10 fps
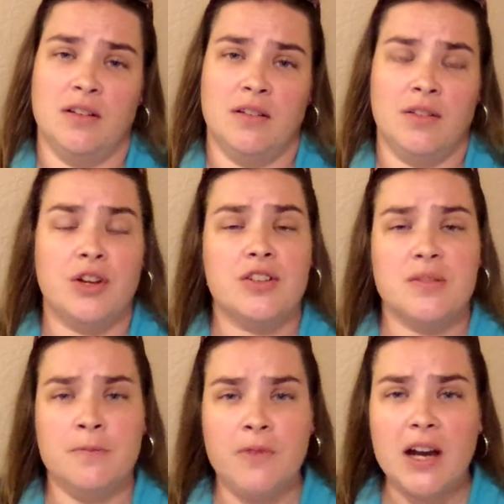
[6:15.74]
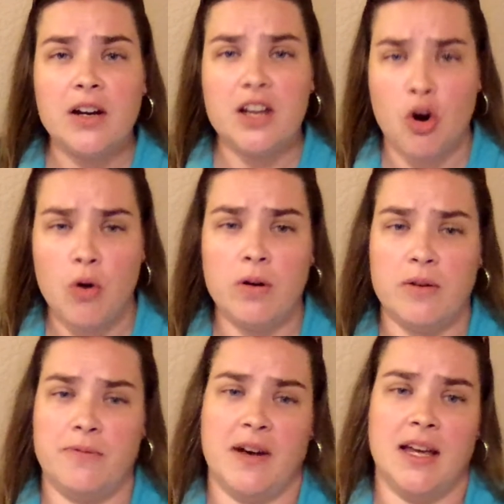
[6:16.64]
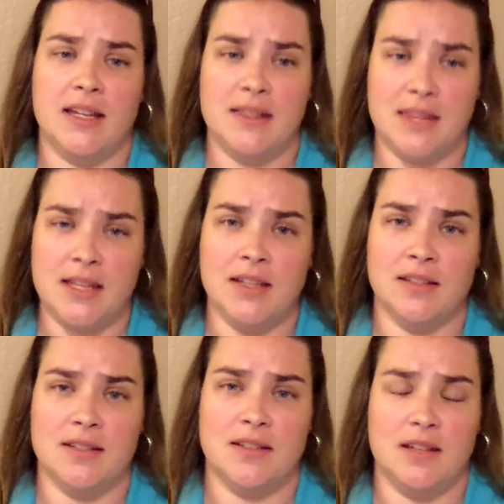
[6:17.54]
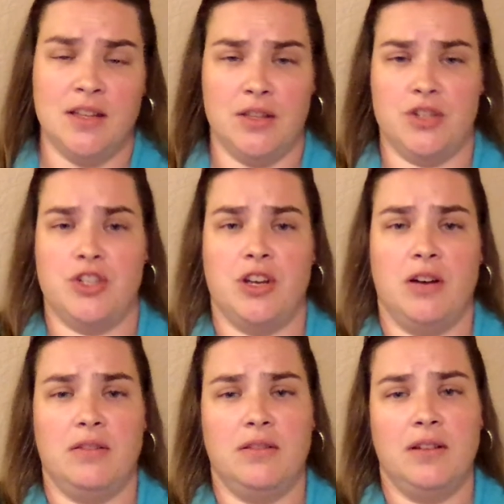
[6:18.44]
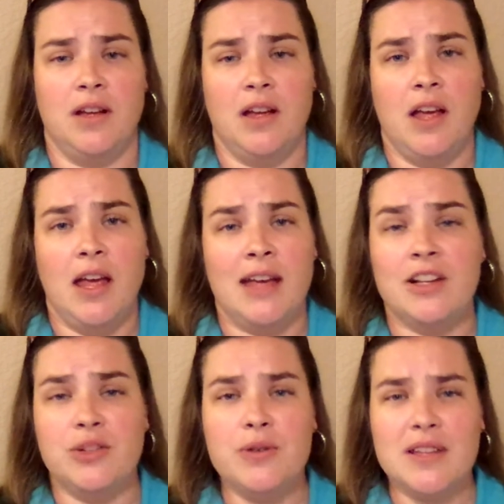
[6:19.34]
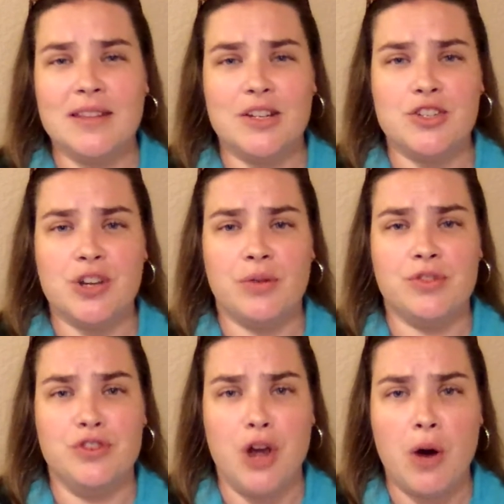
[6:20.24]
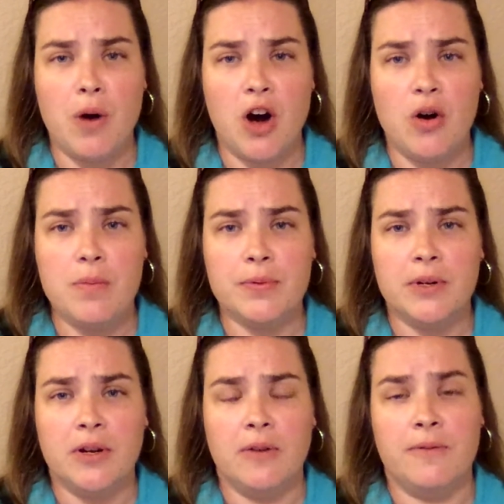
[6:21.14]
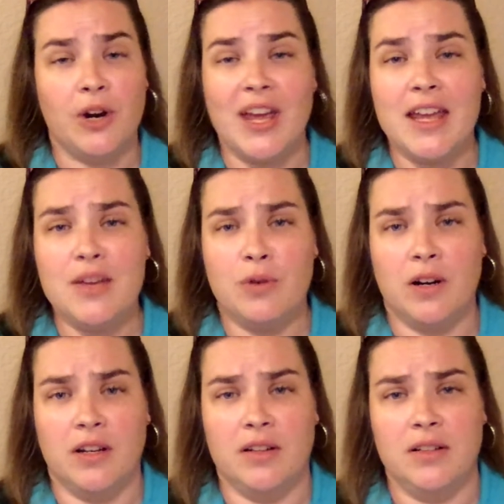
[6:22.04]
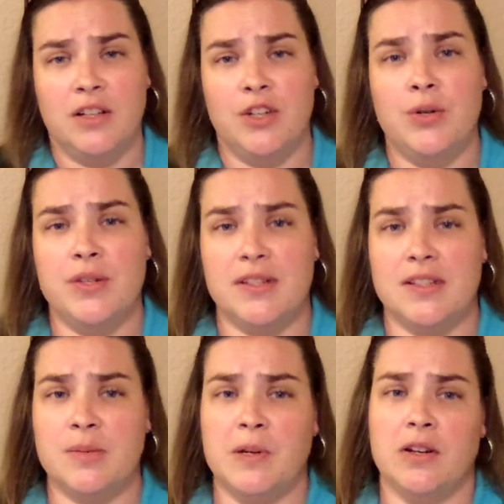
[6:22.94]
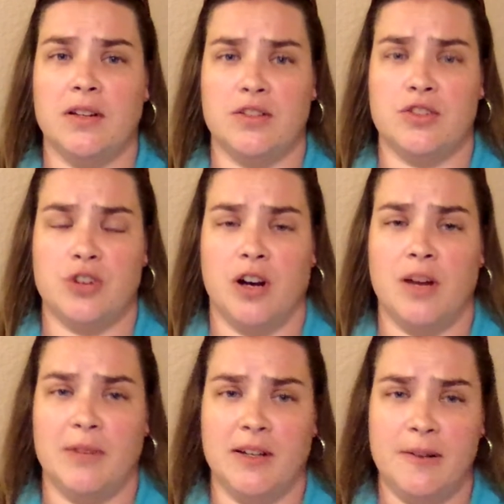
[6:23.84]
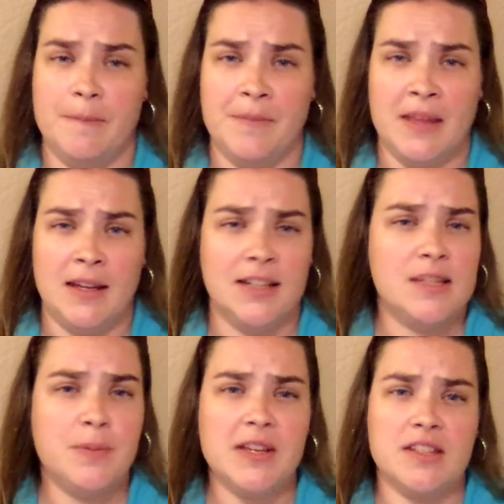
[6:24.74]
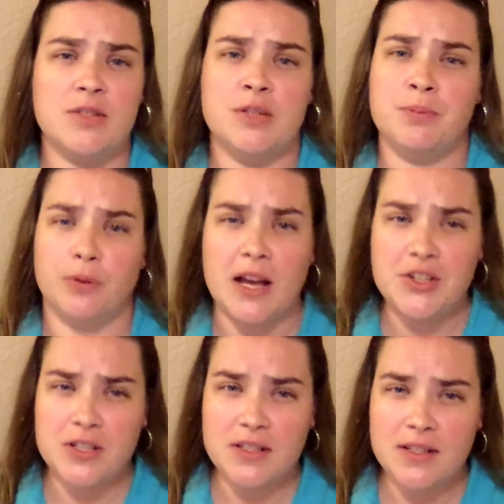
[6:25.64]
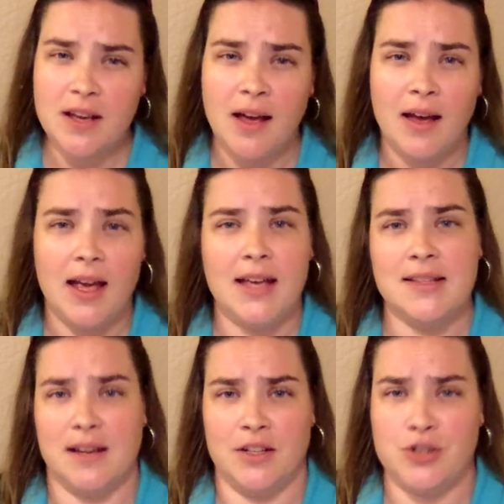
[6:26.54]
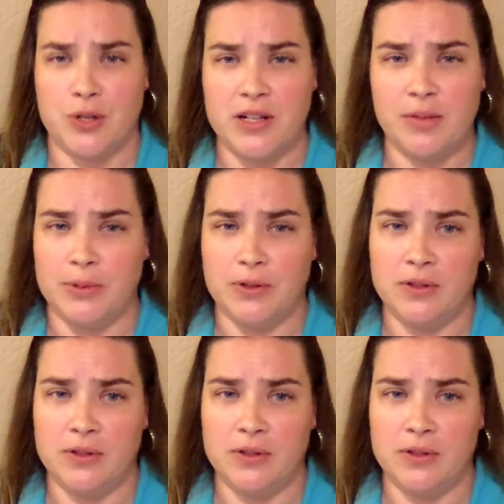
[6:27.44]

There are some very horrifying things in this show, including that it shows no hope for anyone who has experienced trauma. It depicts depression as untreatable.